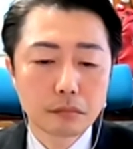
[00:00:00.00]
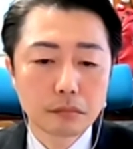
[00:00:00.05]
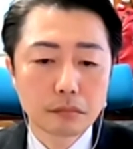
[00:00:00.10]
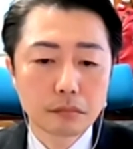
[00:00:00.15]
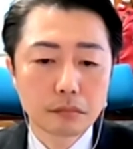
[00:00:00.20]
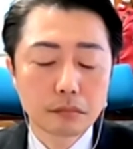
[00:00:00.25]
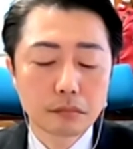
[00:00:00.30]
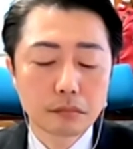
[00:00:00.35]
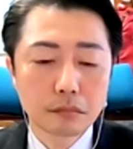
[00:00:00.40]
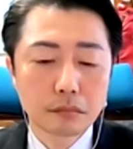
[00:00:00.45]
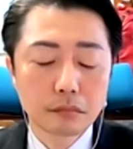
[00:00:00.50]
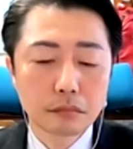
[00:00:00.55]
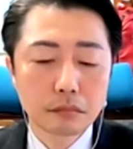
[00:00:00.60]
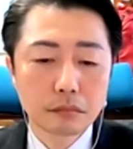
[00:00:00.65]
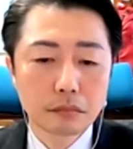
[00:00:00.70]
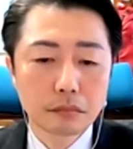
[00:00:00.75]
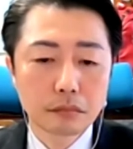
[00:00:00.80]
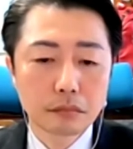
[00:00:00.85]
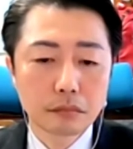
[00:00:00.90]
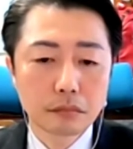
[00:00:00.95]

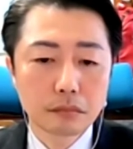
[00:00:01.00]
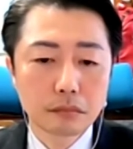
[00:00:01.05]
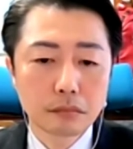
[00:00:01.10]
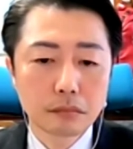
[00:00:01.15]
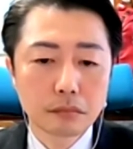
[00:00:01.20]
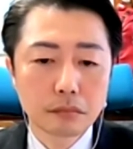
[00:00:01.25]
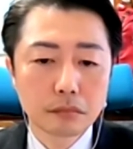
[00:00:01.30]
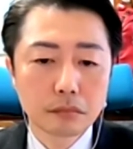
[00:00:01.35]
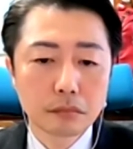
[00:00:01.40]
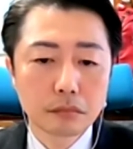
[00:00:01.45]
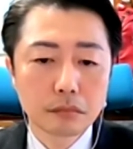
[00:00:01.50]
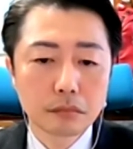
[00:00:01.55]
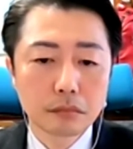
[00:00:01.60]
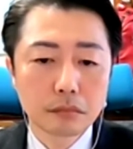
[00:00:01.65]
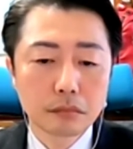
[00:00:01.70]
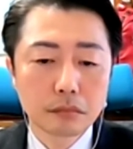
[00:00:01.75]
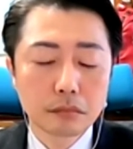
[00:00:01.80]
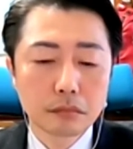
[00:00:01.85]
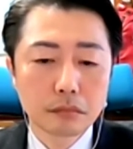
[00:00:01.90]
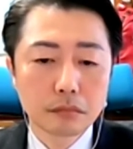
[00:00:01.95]

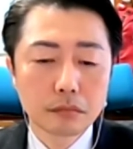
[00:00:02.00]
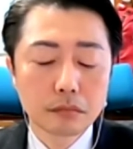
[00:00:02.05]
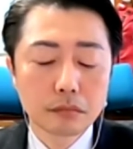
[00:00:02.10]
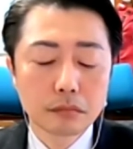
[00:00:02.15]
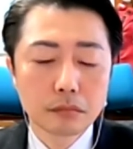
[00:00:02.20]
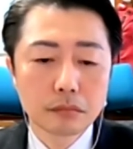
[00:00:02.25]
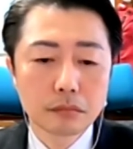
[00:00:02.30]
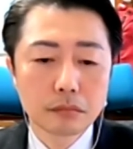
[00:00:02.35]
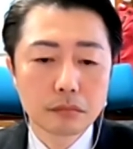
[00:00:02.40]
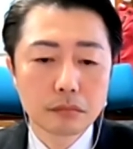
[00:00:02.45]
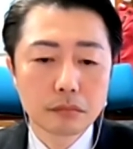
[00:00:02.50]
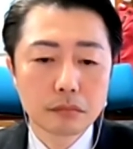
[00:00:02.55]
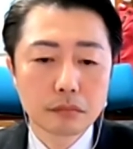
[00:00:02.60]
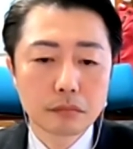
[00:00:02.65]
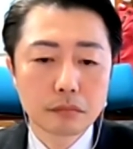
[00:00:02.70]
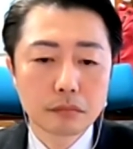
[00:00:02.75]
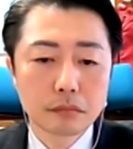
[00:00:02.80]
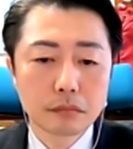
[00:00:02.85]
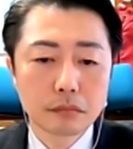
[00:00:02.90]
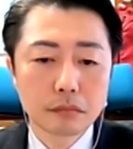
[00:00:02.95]

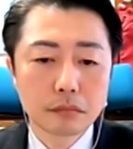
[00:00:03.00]
No words are spoken by the person on screen.